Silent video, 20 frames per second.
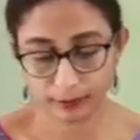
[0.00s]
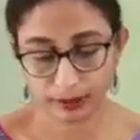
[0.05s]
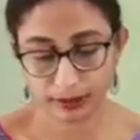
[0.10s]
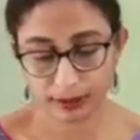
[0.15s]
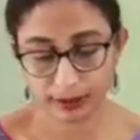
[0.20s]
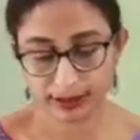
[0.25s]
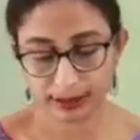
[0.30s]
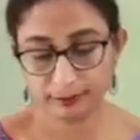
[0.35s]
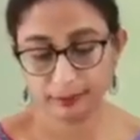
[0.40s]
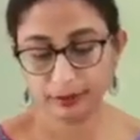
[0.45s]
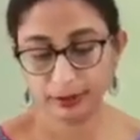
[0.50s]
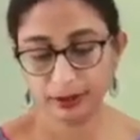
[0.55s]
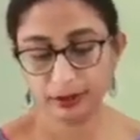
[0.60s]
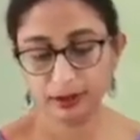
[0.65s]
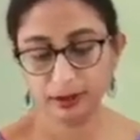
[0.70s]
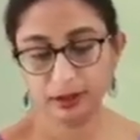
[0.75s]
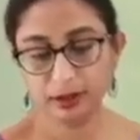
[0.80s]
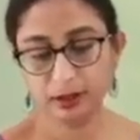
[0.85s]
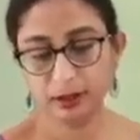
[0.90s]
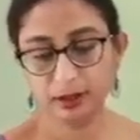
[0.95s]

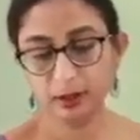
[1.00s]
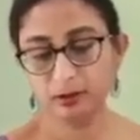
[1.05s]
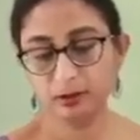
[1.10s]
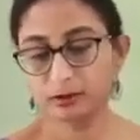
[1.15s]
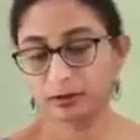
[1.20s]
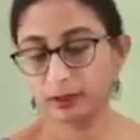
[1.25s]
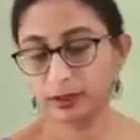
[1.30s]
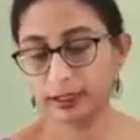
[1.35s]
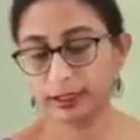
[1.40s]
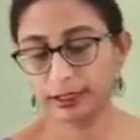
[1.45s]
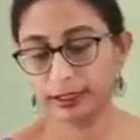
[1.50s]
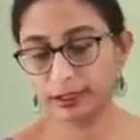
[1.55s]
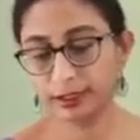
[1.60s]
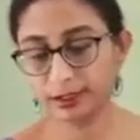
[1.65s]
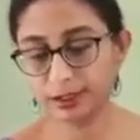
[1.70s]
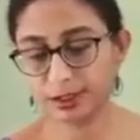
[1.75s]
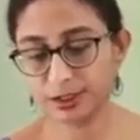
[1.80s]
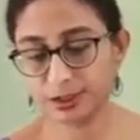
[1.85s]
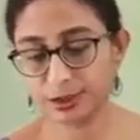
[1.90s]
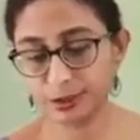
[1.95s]
simple, I'll
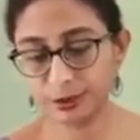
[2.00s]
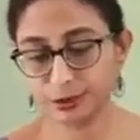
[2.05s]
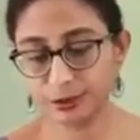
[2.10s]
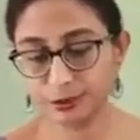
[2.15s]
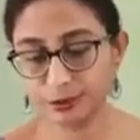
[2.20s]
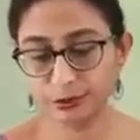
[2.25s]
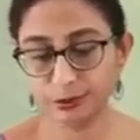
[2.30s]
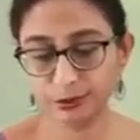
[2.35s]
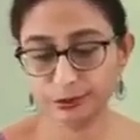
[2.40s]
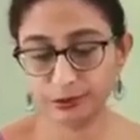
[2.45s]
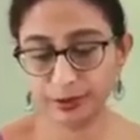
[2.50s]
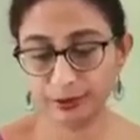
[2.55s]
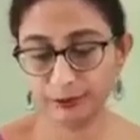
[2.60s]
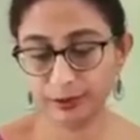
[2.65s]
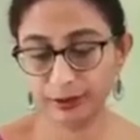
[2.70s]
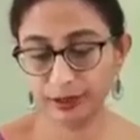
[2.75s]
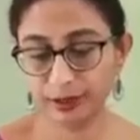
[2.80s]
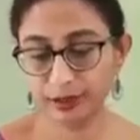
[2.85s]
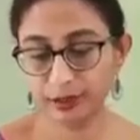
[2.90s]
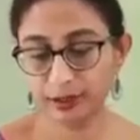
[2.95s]
just show you 1
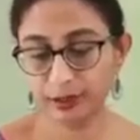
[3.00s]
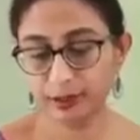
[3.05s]
minute.